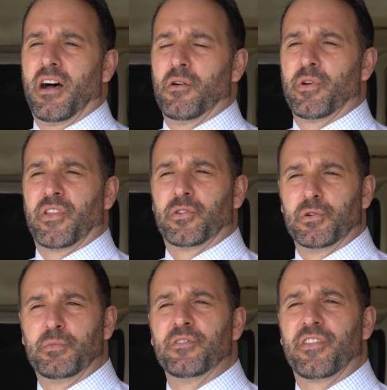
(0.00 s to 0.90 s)
uh, with a
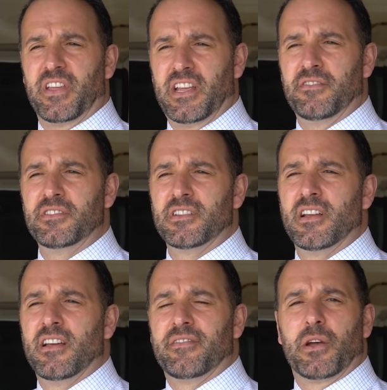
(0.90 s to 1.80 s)
group of thieves
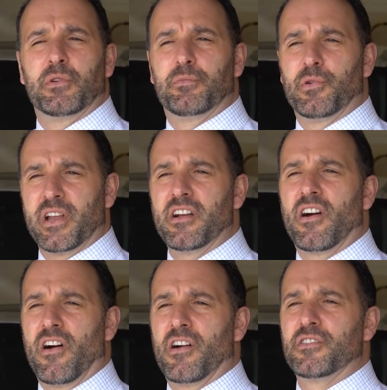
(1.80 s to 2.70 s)
that would bring
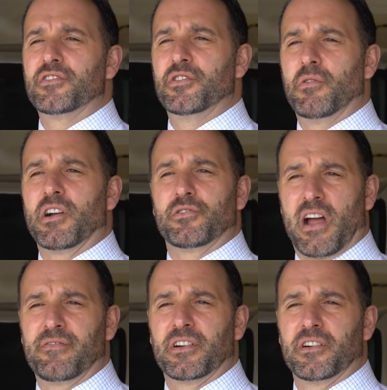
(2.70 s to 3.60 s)
cars to our
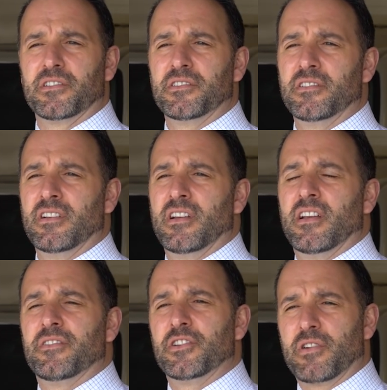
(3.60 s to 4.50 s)
traffickers.
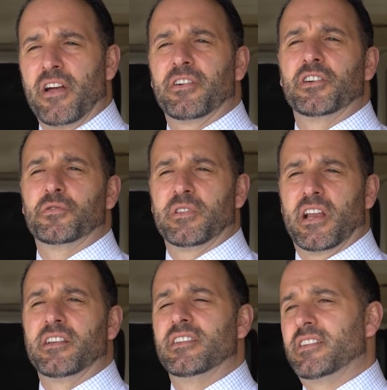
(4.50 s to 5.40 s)
The traffickers would
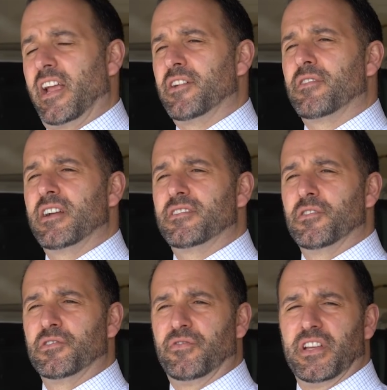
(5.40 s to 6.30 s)
then containerize
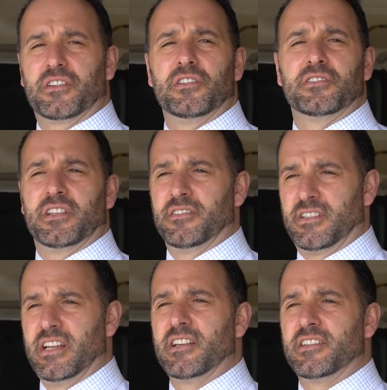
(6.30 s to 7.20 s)
those vehicles in sea